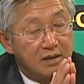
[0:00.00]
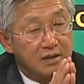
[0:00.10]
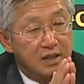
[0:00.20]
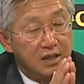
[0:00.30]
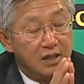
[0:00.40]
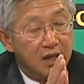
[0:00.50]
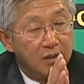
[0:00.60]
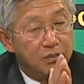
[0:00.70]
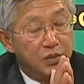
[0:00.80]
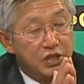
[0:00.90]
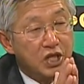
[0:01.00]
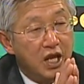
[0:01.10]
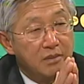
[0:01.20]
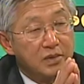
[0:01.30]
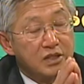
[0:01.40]
the bridge
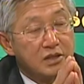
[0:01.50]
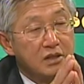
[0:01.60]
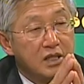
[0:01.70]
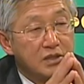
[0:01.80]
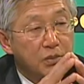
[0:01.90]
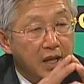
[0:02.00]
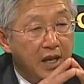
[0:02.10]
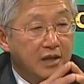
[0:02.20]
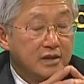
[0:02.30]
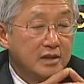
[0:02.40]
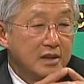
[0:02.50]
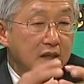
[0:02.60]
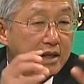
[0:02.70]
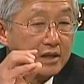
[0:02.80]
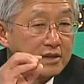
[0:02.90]
game is played.
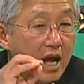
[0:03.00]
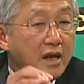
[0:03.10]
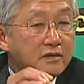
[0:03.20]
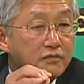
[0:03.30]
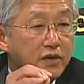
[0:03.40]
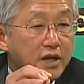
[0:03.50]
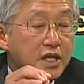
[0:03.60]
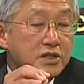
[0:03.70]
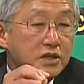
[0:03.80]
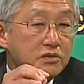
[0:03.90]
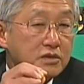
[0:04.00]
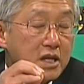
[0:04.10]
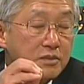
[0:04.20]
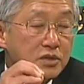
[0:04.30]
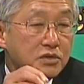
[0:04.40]
It's not very easy to
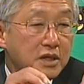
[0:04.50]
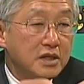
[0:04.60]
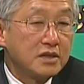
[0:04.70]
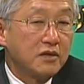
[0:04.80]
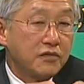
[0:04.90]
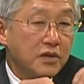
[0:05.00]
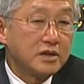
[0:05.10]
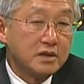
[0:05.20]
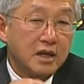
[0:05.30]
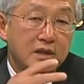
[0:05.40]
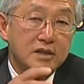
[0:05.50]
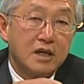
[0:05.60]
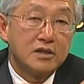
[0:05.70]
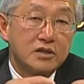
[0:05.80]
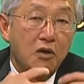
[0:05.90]
demonstrate this, of course, as
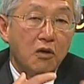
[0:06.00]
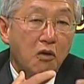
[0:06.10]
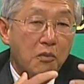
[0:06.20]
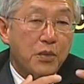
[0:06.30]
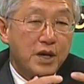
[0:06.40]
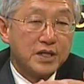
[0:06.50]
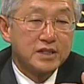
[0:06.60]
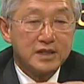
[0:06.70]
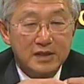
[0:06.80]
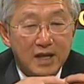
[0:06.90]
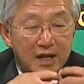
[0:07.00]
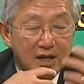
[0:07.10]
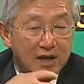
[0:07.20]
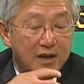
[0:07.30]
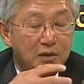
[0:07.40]
a solo person
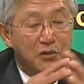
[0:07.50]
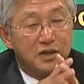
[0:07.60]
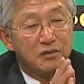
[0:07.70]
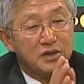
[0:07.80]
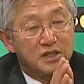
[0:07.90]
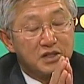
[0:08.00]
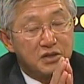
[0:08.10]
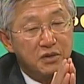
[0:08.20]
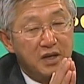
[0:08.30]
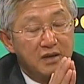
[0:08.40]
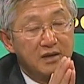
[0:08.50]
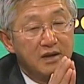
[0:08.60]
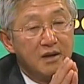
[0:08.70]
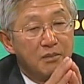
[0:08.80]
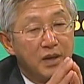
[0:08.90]
with a screen,
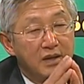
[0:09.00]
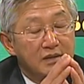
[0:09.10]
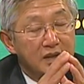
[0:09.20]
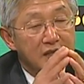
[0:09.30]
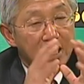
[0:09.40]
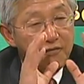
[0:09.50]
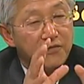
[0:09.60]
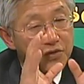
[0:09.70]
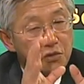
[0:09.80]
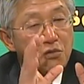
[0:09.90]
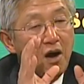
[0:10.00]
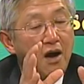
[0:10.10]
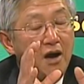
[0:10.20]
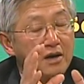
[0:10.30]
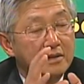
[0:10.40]
but if you
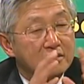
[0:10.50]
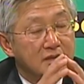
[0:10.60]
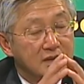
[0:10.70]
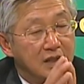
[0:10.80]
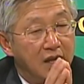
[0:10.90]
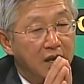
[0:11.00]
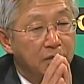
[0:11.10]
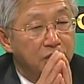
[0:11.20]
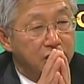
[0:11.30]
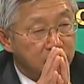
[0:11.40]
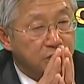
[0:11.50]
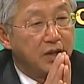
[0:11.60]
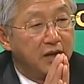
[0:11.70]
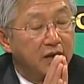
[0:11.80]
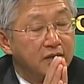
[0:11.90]
are a bridge
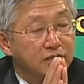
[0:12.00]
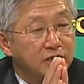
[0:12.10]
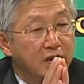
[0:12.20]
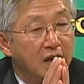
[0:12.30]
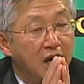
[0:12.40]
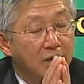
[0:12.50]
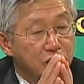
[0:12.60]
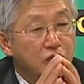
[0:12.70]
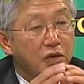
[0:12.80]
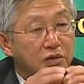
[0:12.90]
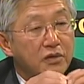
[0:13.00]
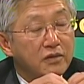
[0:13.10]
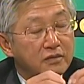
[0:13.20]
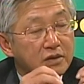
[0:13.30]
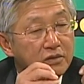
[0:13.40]
player, I'm sure
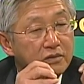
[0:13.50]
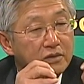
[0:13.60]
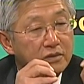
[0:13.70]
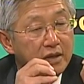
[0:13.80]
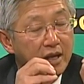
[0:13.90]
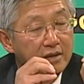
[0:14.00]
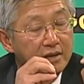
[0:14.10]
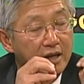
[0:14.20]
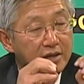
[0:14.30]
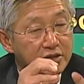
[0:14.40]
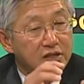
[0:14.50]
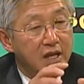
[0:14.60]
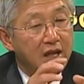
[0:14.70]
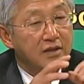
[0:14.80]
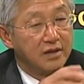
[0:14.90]
you can
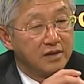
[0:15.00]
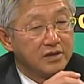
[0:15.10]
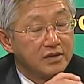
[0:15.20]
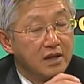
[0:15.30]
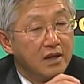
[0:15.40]
understand this